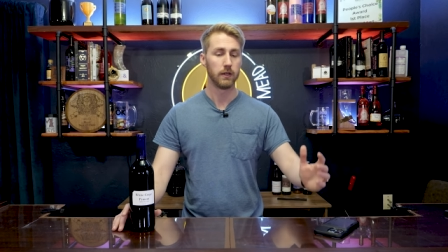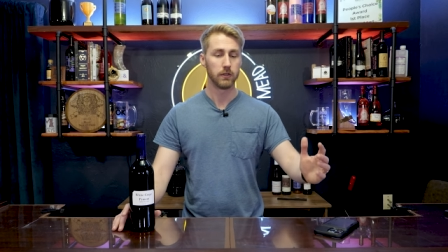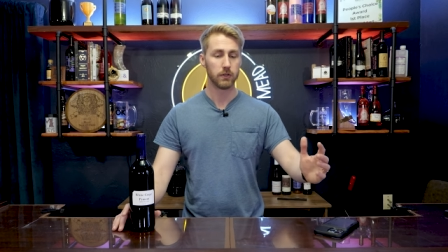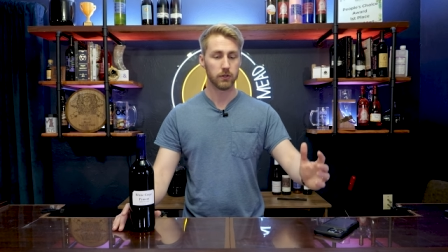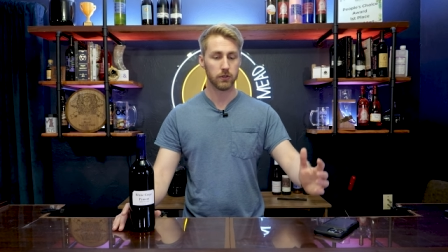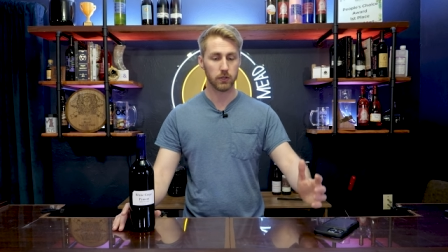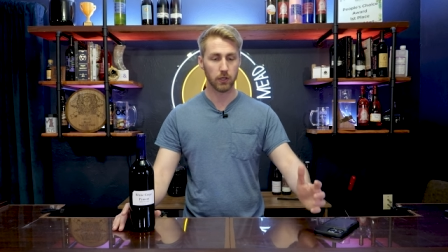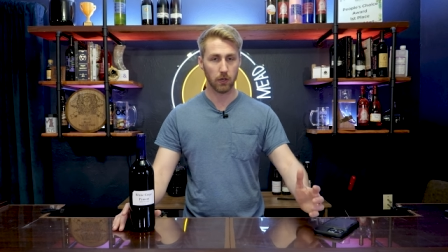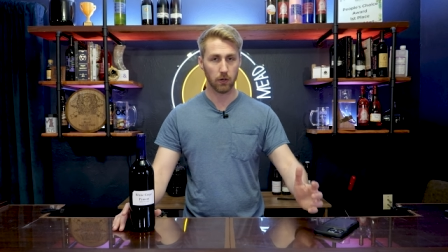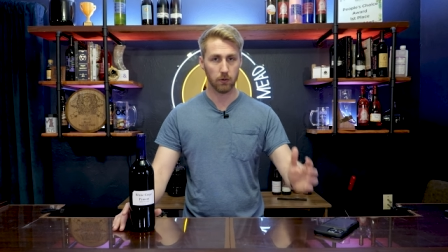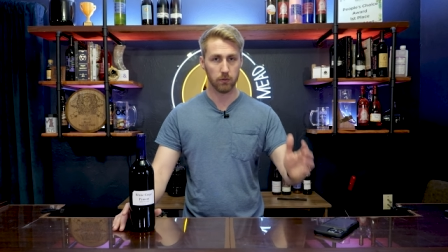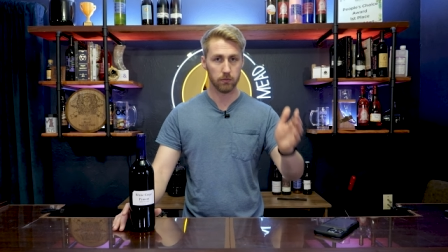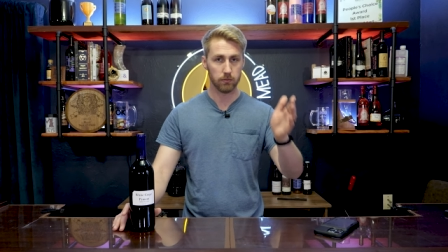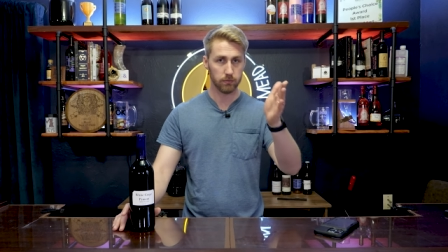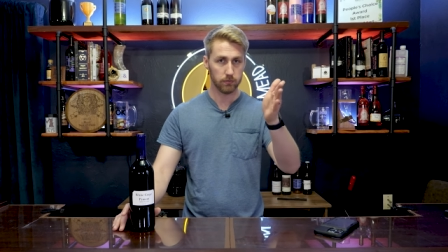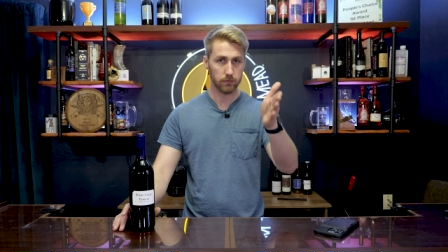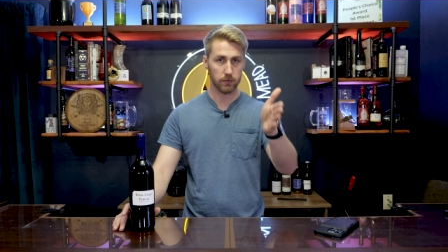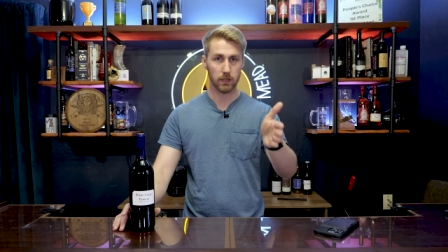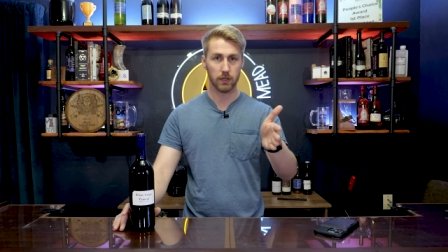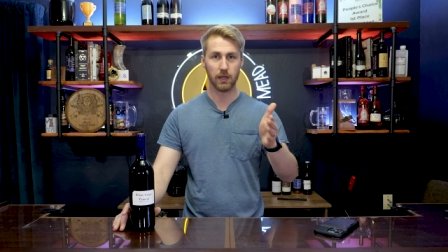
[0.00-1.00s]
So
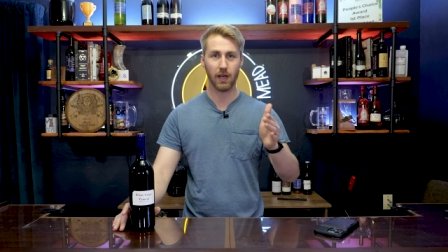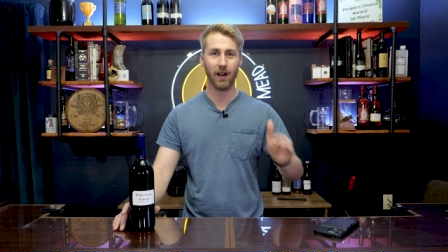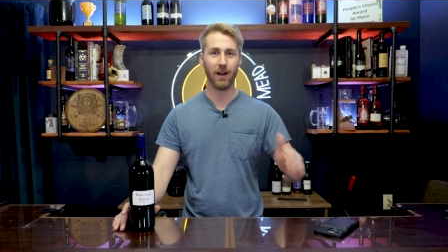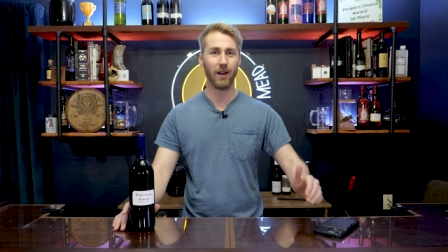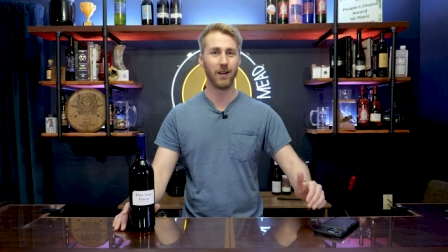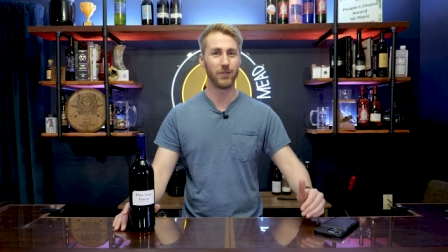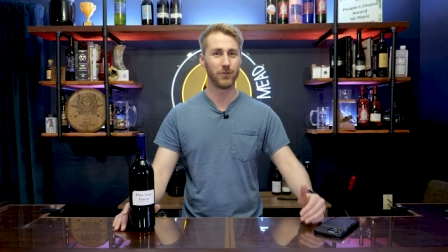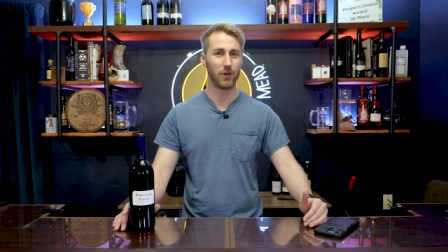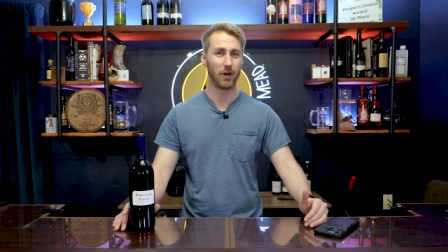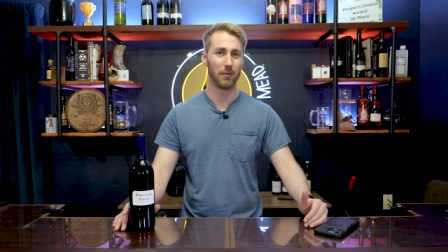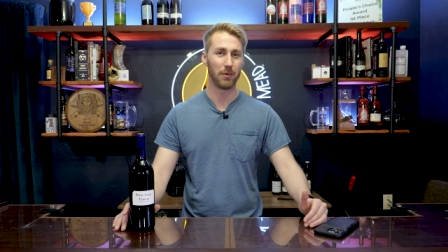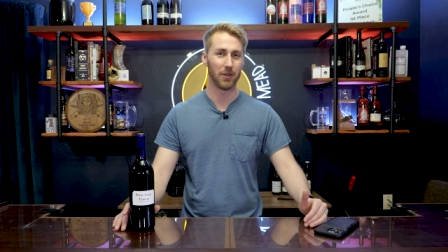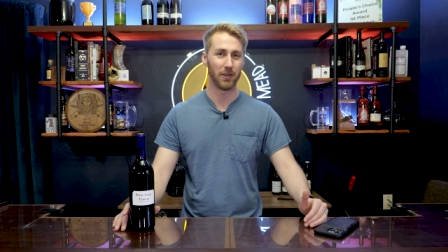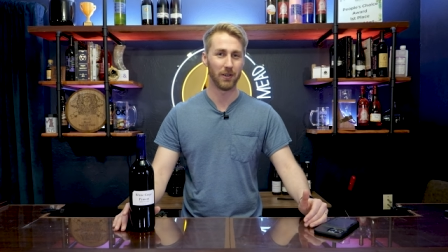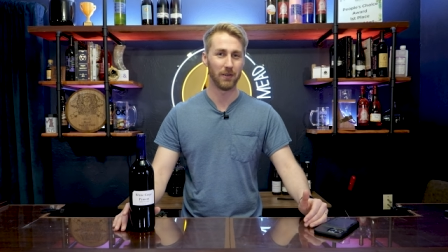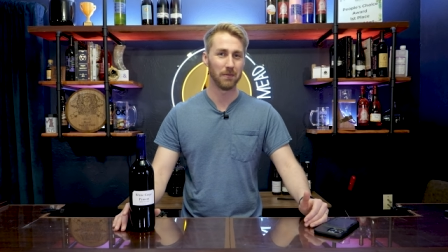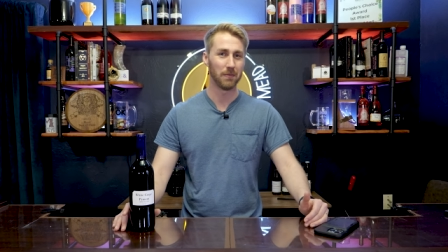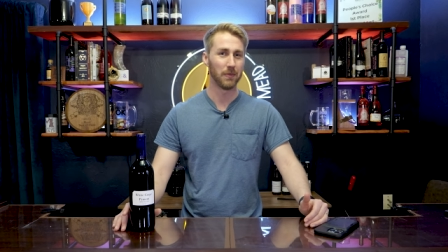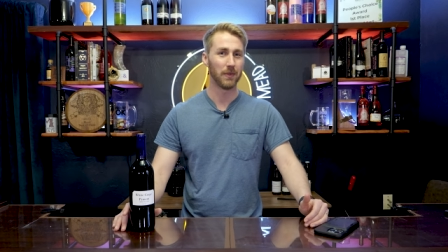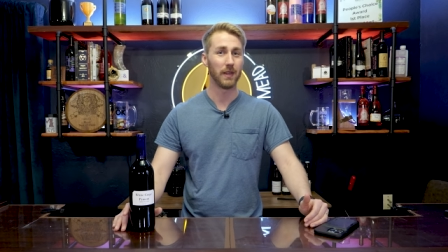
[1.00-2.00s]
get the
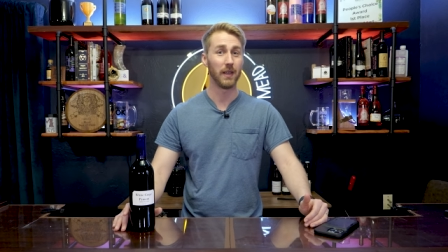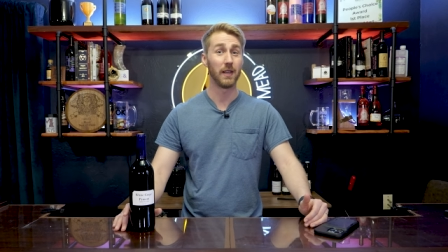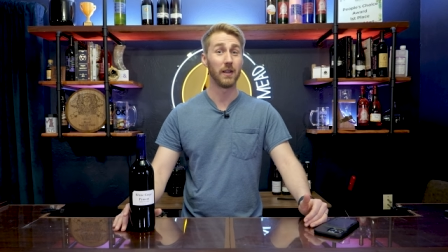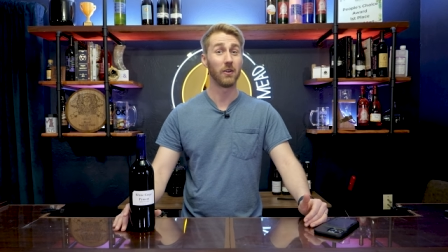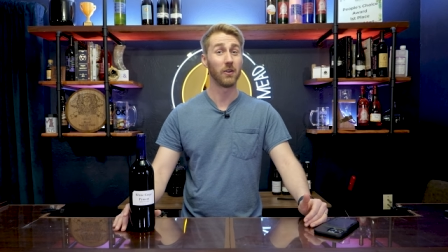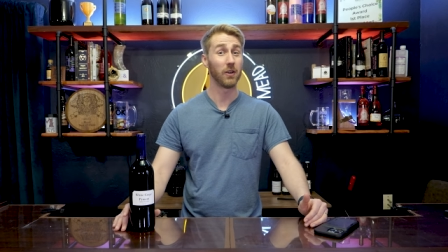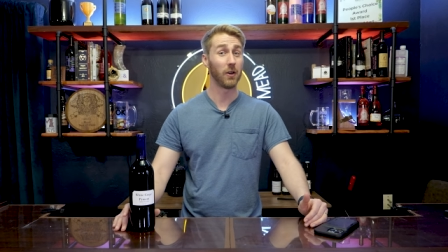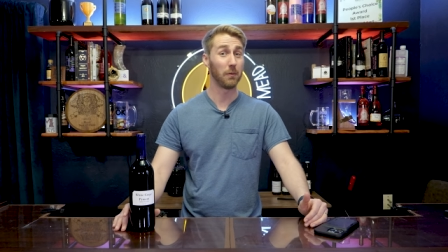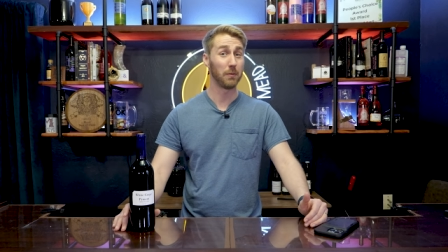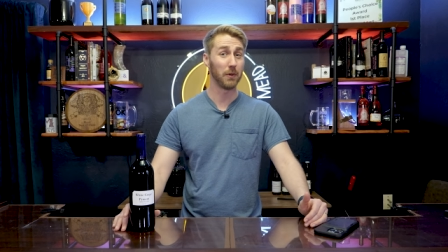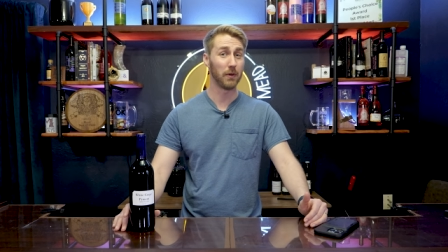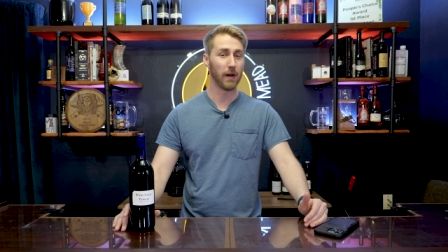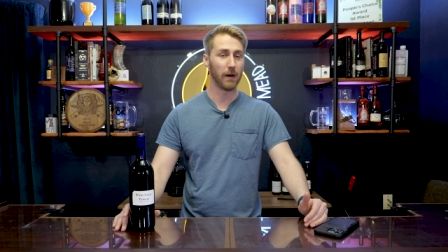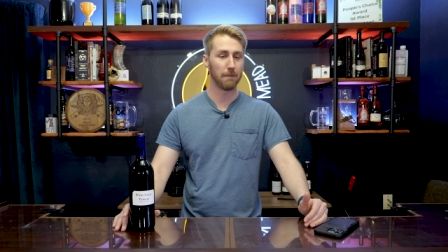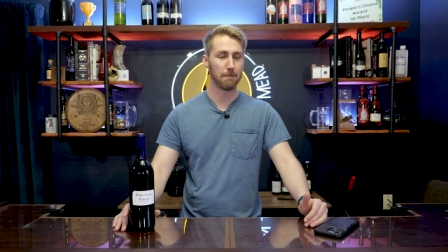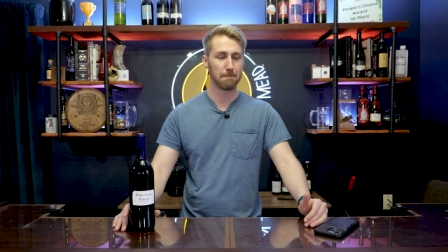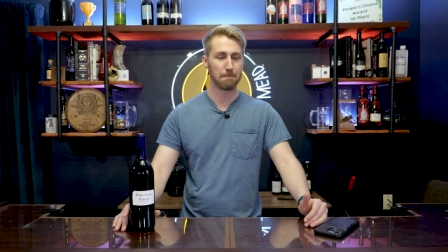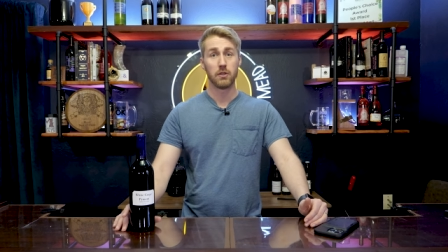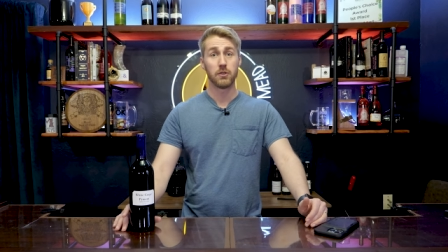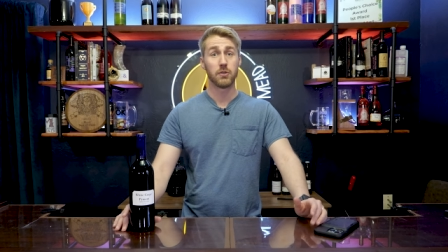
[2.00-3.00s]
hydrometer and it'll help you out.